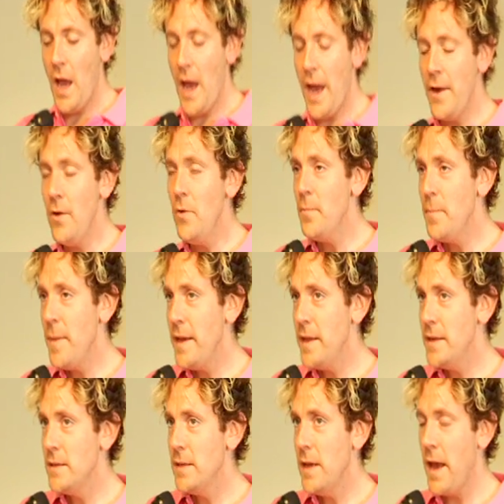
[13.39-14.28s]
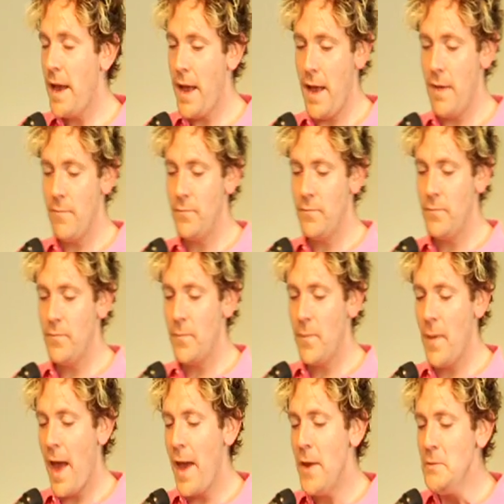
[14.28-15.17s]
I don't make,
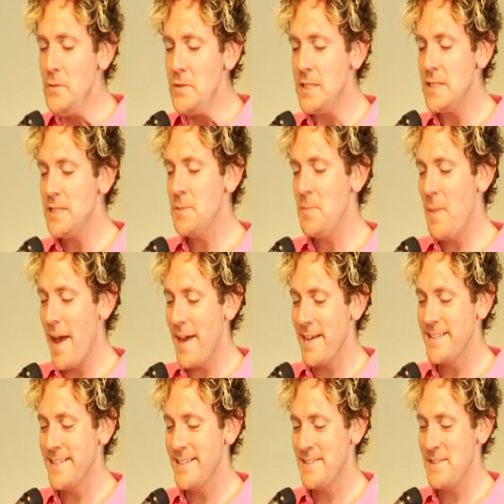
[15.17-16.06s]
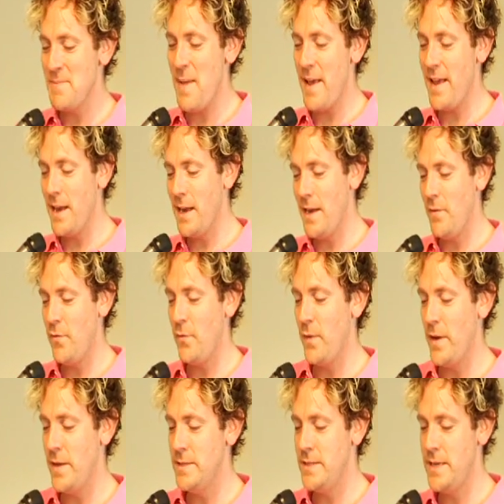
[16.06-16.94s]
I don't suspect to make any
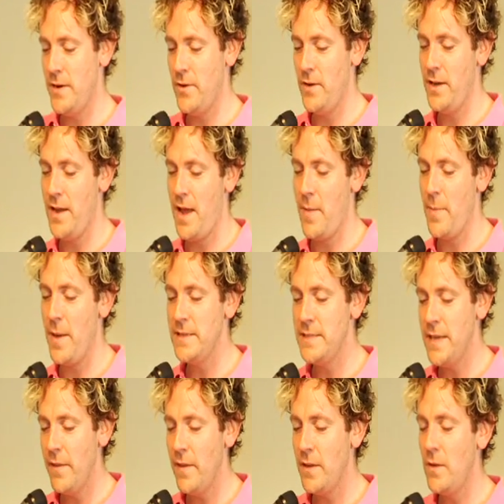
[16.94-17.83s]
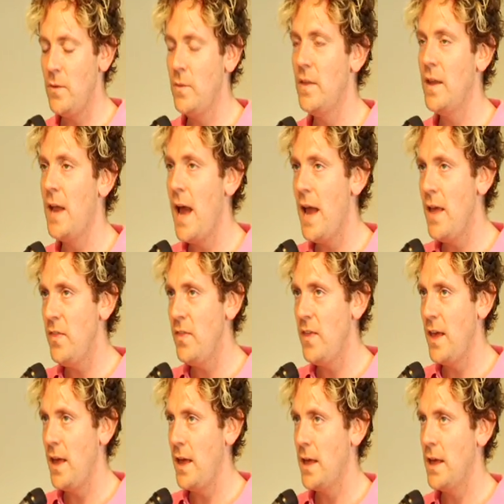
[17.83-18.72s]
friends here today by telling you that I
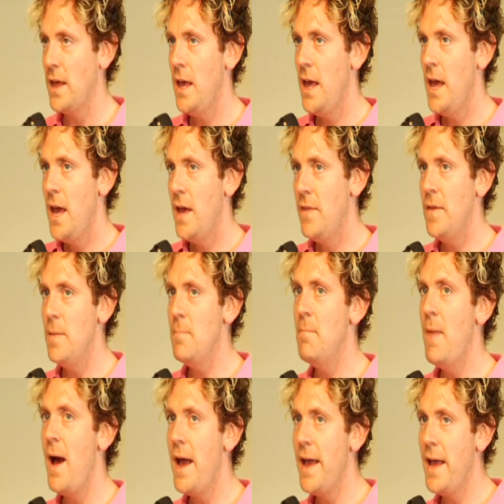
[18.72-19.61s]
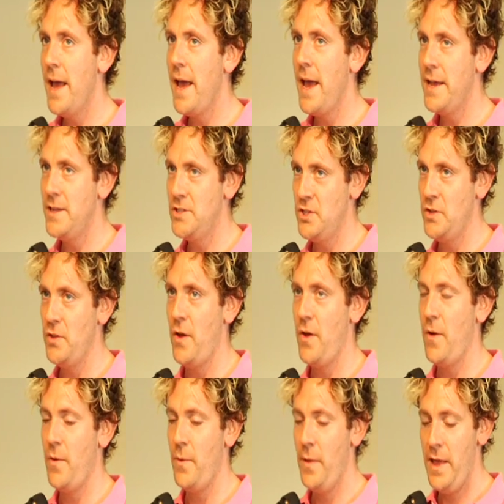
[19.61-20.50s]
think that Maya
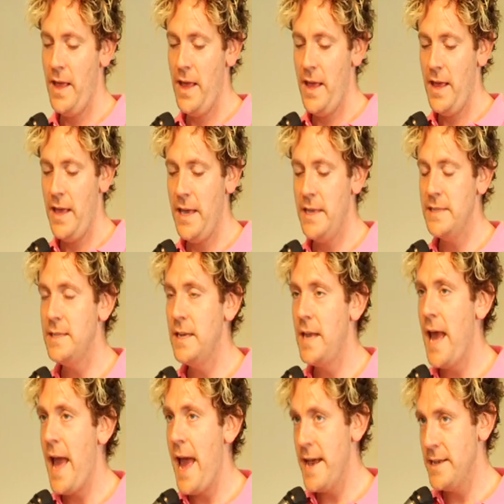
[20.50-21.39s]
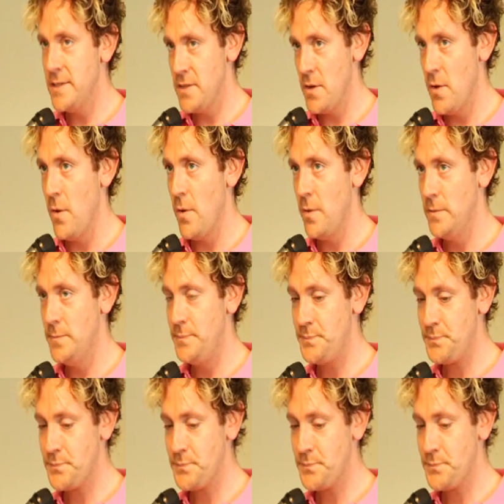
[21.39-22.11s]
Angelou is an asshole.